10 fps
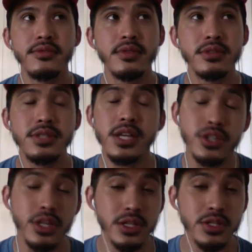
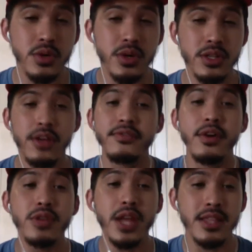sexually assaulted, that
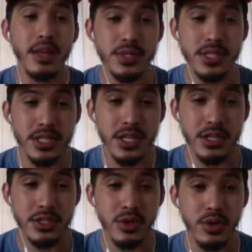felt like they were sexually
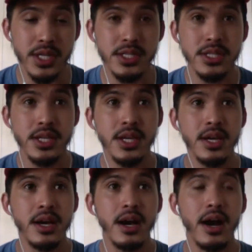assaulted,
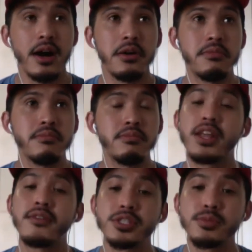but
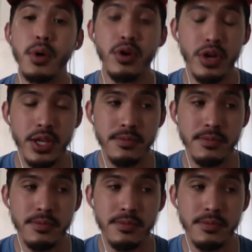never spoke on it.